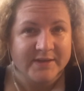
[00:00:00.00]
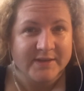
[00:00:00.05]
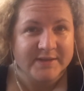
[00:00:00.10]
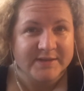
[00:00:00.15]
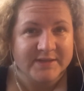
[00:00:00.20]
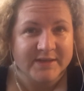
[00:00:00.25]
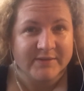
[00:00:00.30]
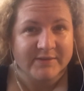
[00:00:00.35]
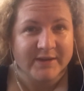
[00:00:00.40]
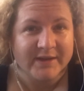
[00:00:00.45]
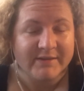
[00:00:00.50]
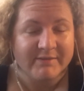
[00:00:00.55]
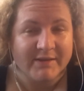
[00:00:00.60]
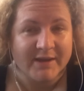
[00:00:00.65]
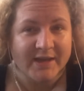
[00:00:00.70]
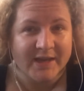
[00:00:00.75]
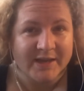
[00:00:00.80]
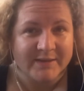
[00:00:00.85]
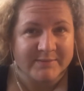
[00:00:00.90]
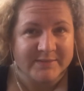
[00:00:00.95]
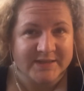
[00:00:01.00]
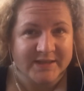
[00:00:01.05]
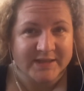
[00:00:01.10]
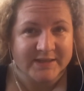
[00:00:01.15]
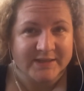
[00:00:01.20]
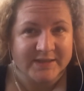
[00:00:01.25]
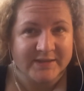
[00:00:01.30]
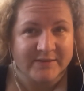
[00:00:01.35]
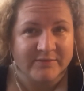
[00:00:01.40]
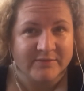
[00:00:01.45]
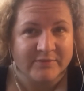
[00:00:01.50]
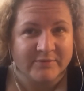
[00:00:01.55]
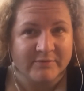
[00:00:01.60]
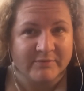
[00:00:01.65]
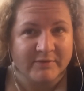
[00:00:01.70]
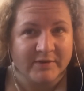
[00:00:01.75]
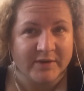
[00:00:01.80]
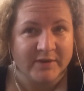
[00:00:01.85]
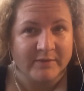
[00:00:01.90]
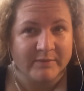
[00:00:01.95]
So here I am sat in the front
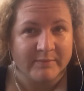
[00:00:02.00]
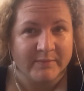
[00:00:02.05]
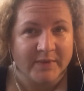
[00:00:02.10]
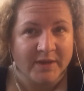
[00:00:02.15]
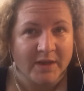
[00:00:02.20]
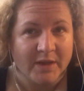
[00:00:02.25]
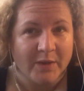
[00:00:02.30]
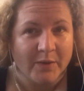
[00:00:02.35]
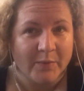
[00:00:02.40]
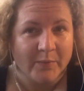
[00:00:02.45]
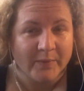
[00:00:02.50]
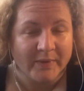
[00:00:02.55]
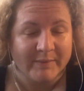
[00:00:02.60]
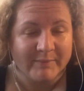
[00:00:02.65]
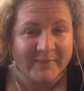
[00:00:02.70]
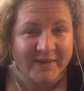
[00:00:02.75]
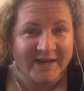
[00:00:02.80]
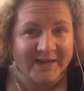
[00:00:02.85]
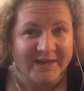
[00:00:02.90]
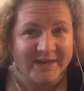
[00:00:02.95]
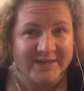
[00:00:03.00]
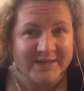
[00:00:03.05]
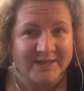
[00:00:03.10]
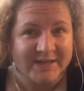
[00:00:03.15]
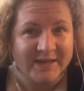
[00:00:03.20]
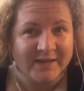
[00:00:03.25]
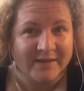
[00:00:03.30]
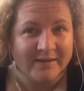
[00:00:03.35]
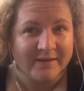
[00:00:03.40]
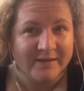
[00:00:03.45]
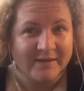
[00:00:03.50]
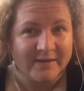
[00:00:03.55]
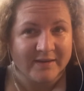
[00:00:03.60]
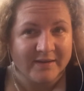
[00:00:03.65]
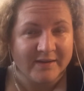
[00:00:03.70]
room with my knitting